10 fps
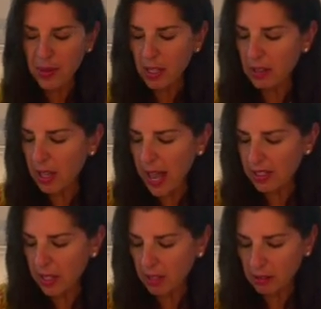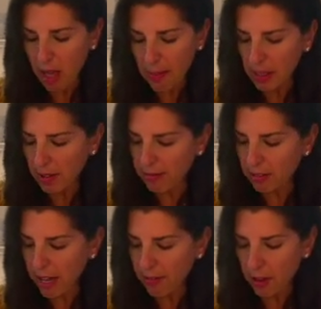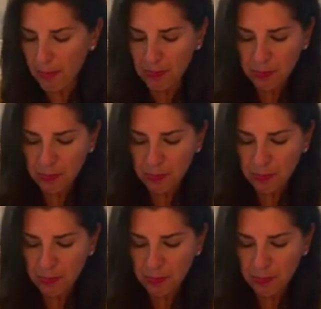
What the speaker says: classic Labneh flavor.